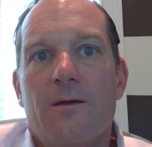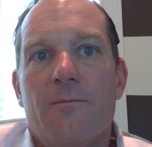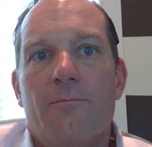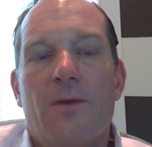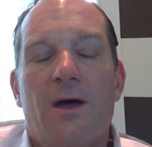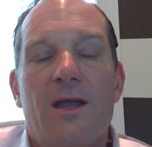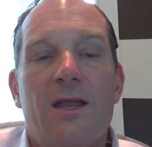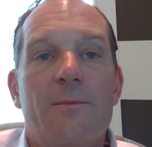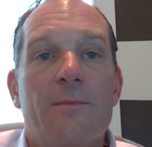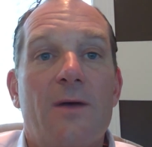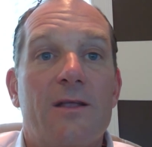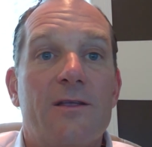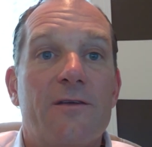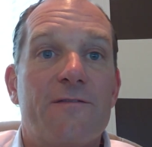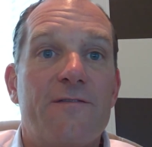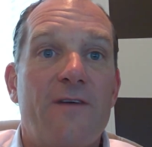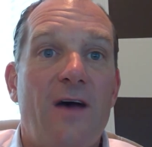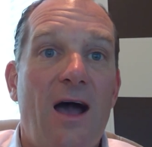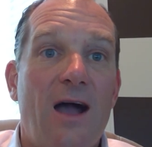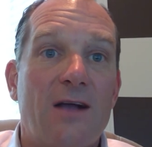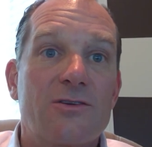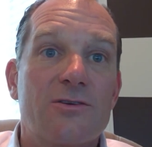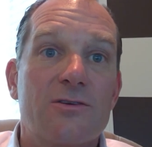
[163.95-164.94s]
Many
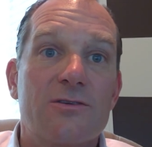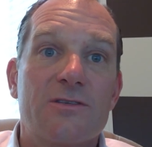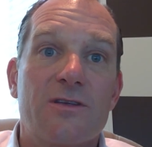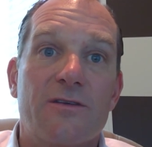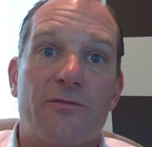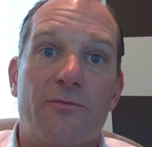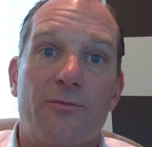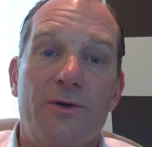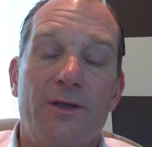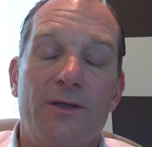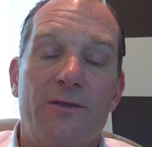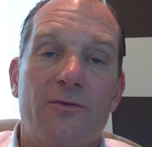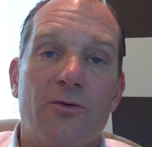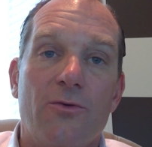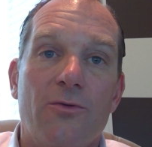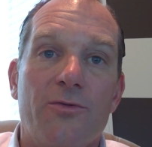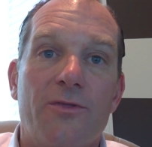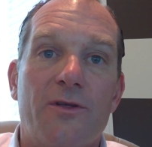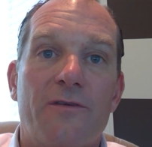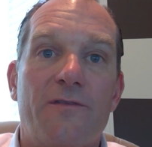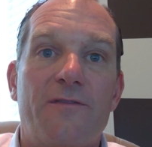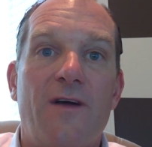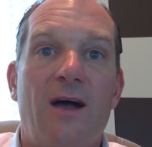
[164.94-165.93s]
manufacturers have retooled
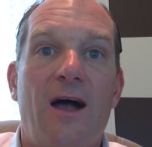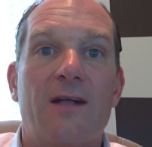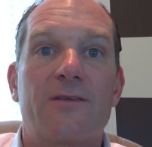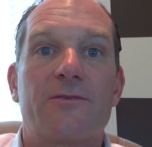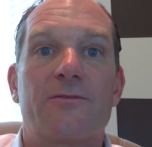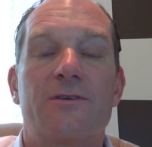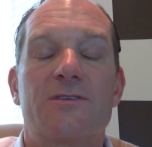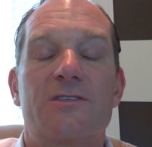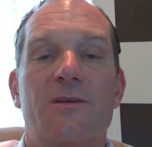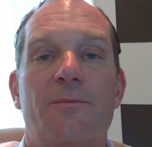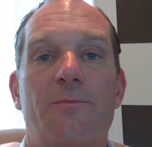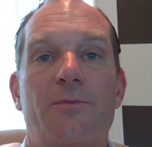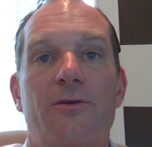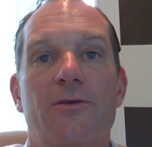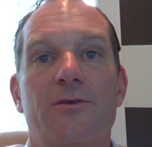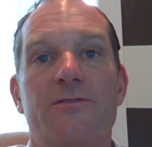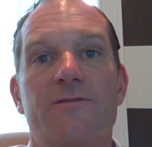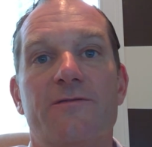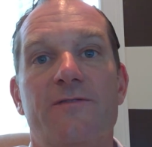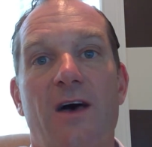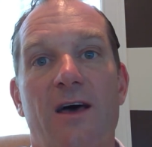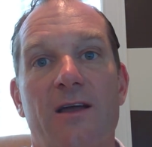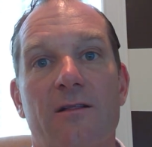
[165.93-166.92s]
their factories to
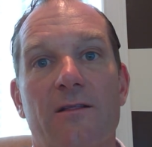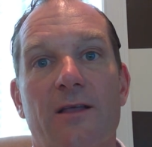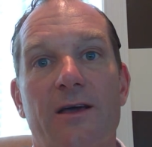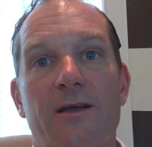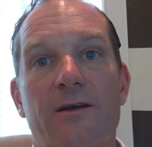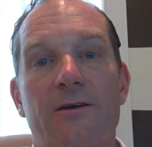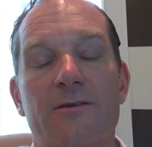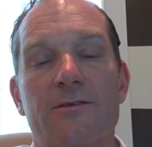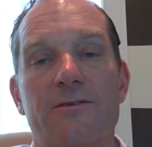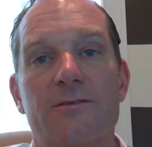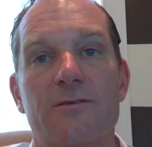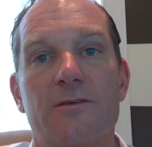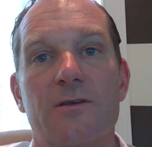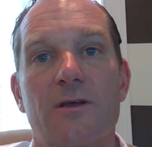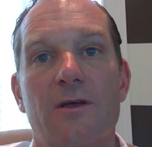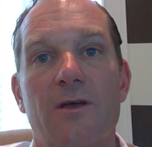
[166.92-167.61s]
produce ventilators.